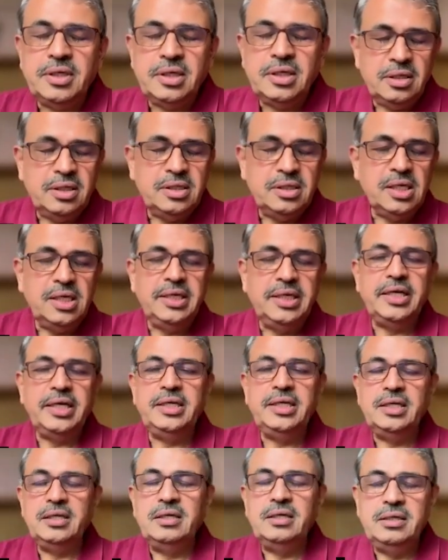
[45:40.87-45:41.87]

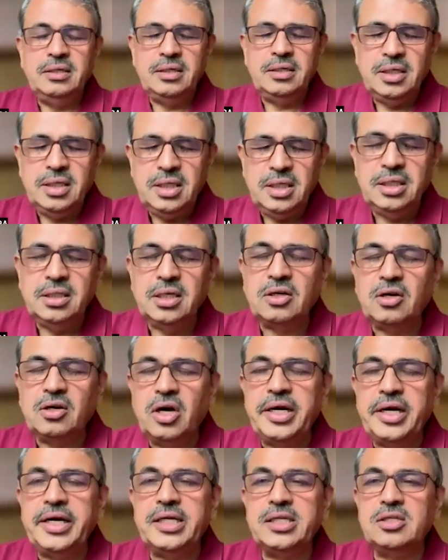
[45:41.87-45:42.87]
resultant in the
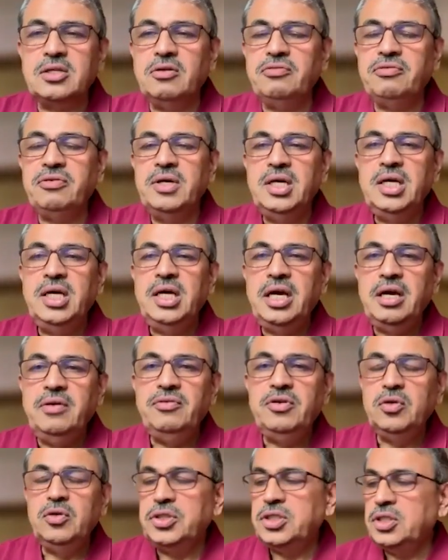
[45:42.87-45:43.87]
context of
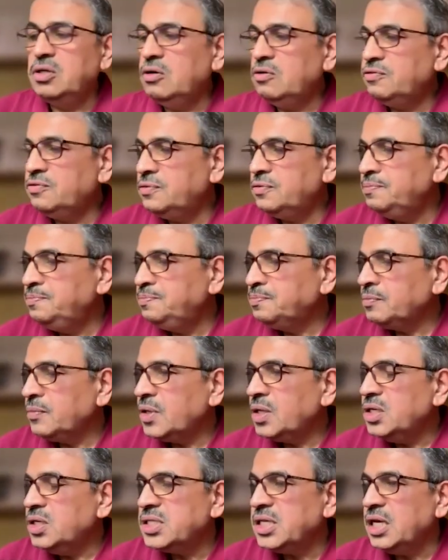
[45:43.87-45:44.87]
evolution of
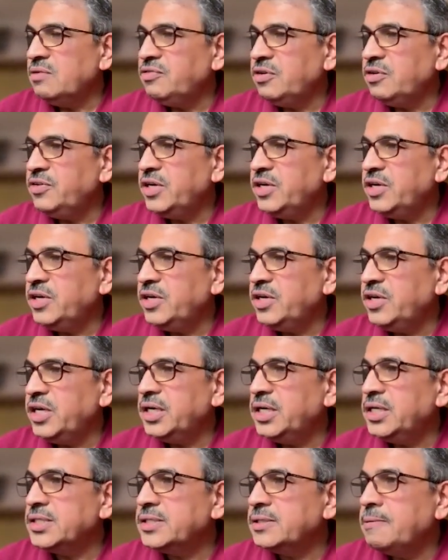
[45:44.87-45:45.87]

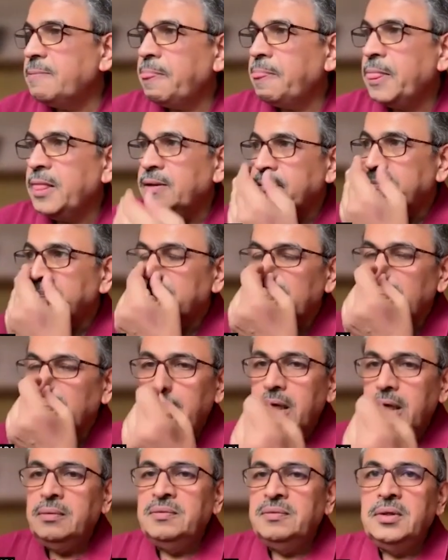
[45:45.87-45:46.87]
self-awareness.
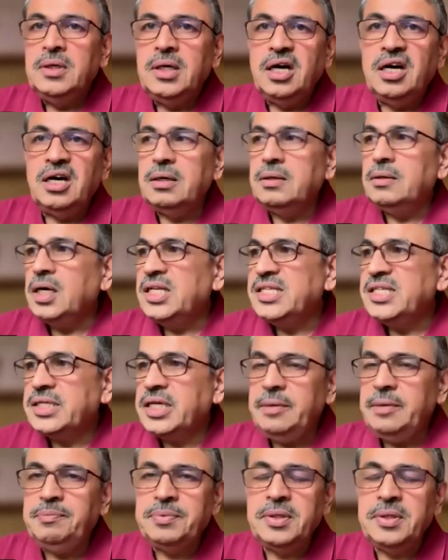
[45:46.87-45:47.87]
I'll
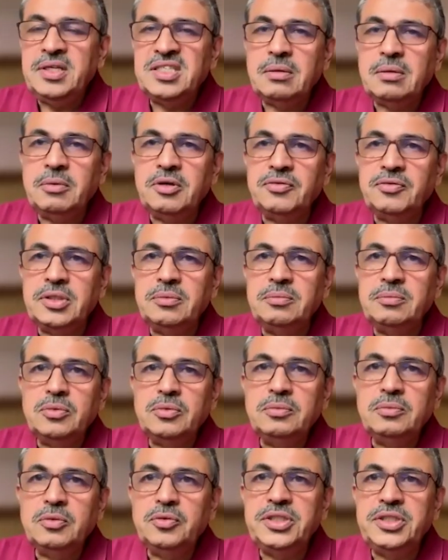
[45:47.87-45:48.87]
skip some of the
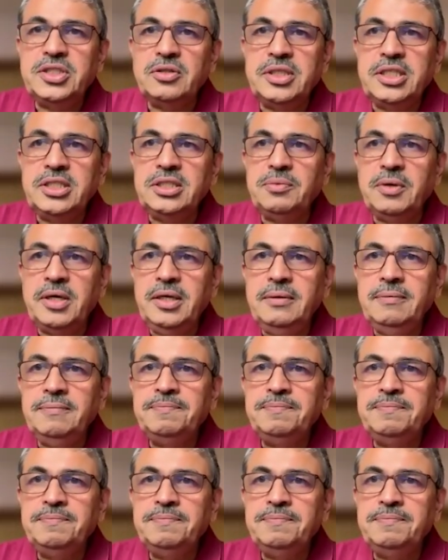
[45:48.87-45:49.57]
movies of this one.